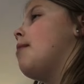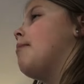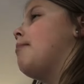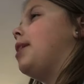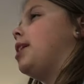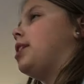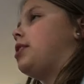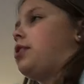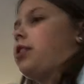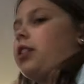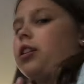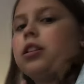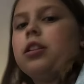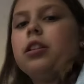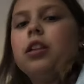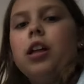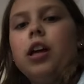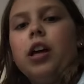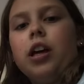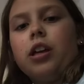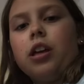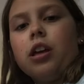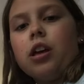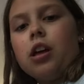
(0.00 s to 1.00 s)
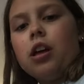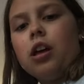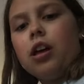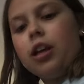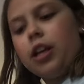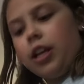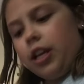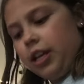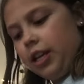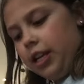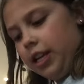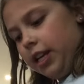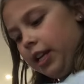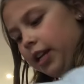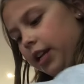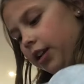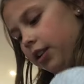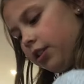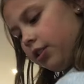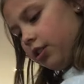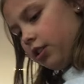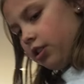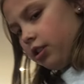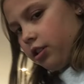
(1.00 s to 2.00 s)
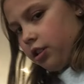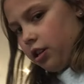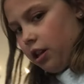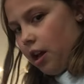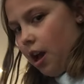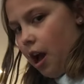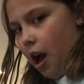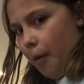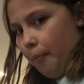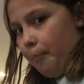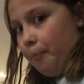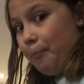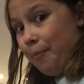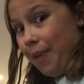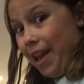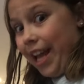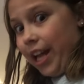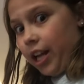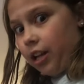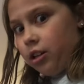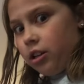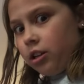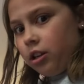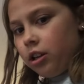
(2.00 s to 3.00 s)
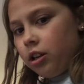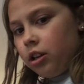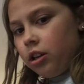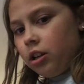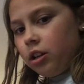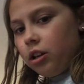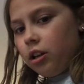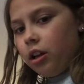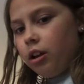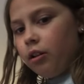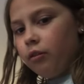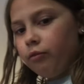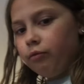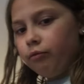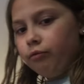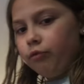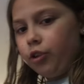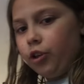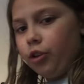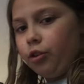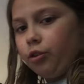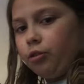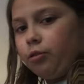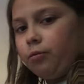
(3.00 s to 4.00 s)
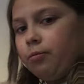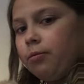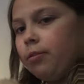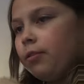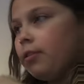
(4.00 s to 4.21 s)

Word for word: basically you need a big room.